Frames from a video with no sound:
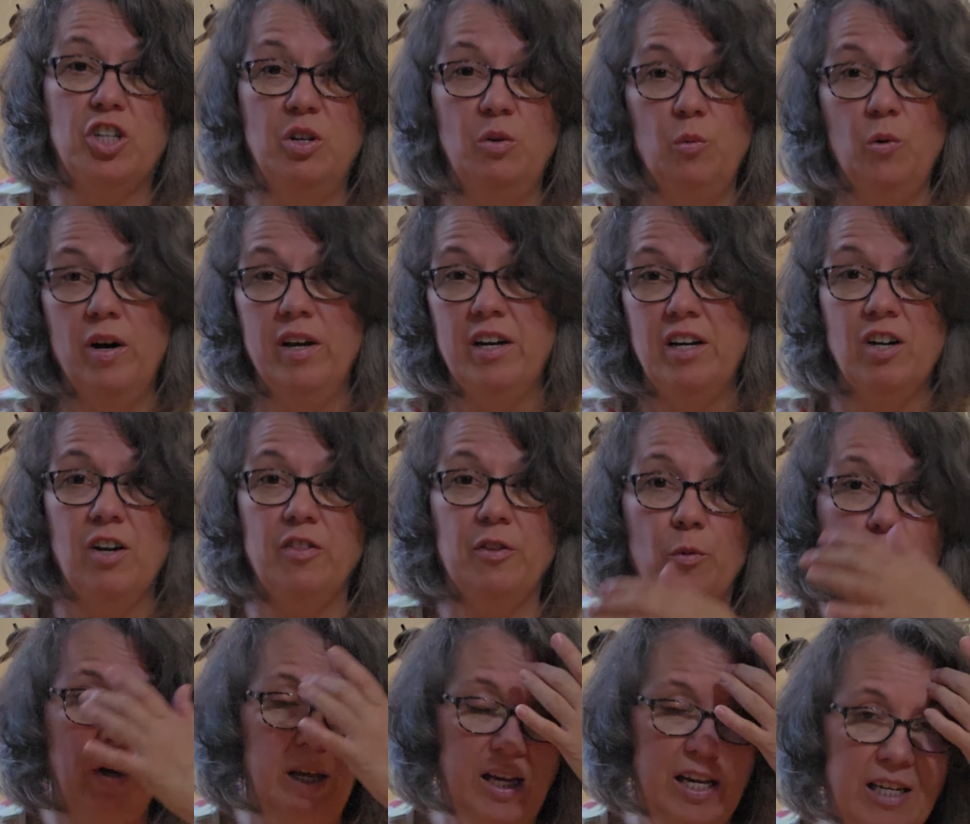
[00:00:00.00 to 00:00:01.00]
she wanted on
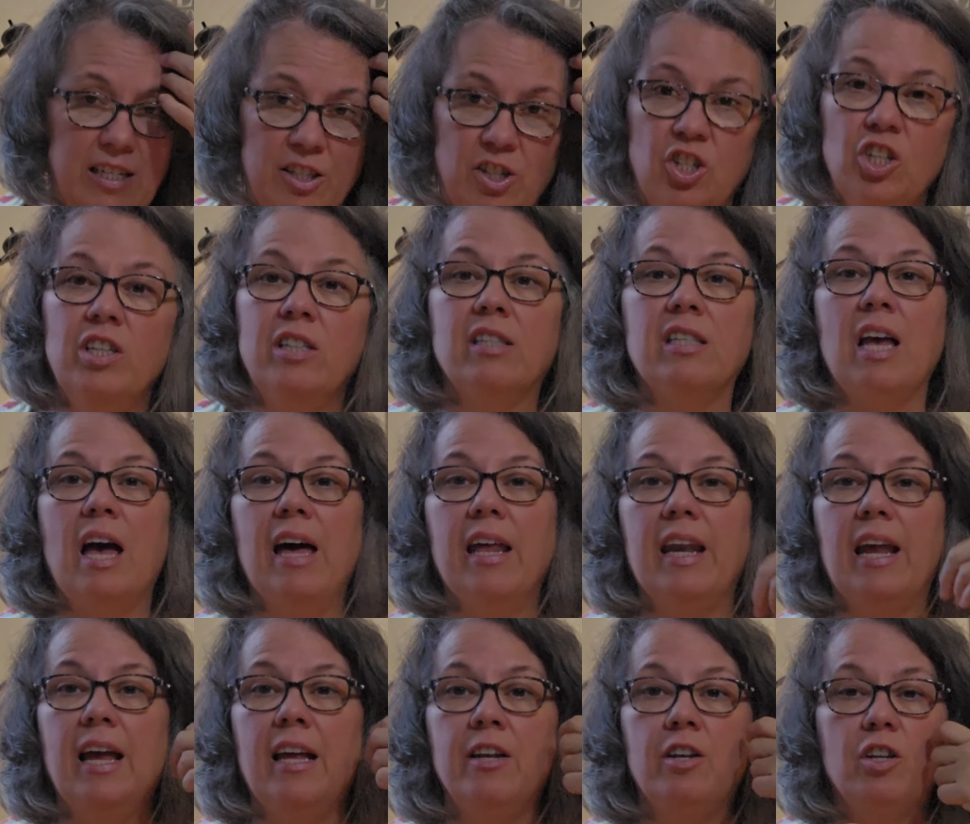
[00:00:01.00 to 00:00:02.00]
the weekend, she
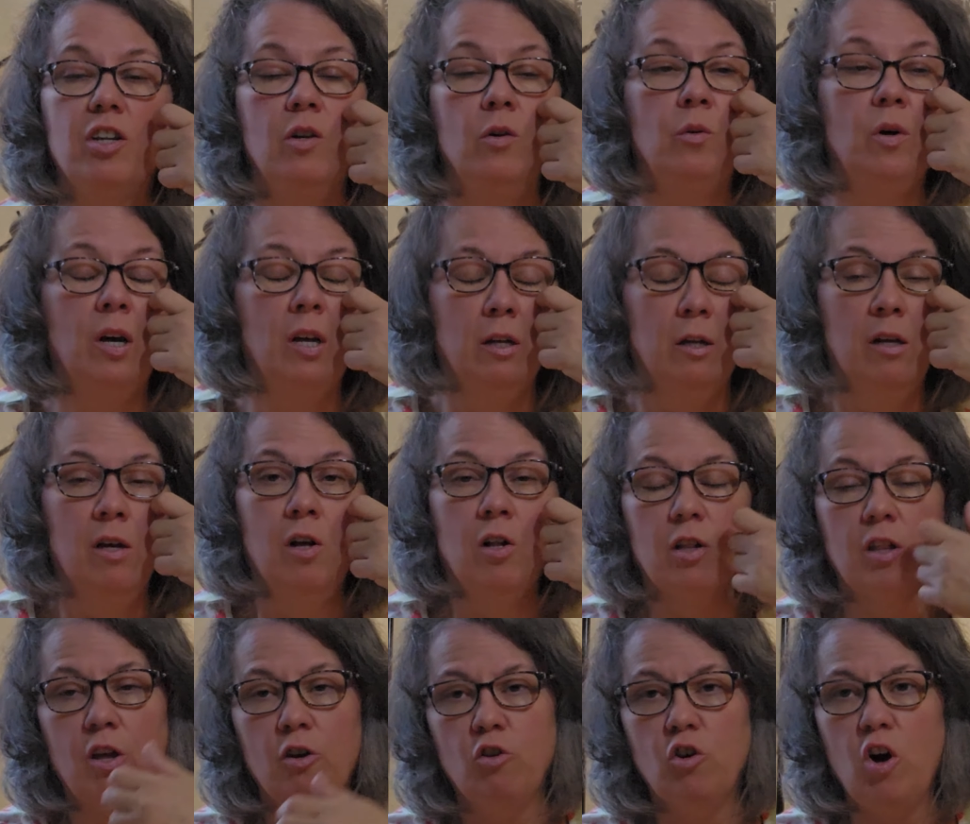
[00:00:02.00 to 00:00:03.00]
said, and do
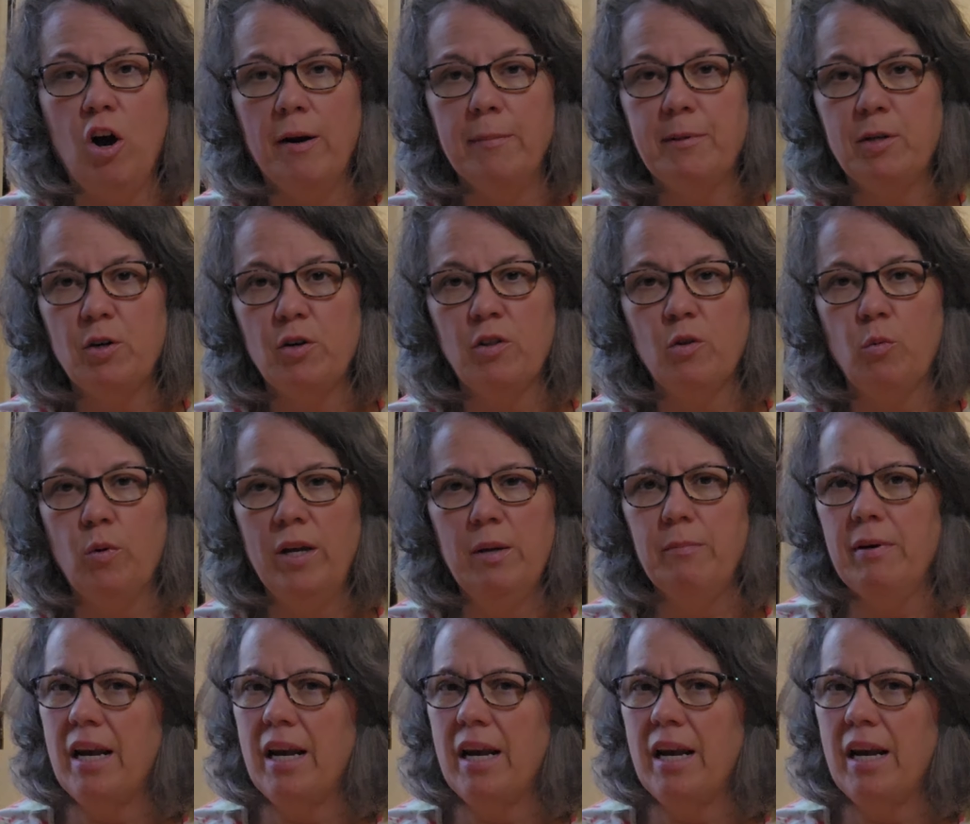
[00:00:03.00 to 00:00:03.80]
low carb during the week.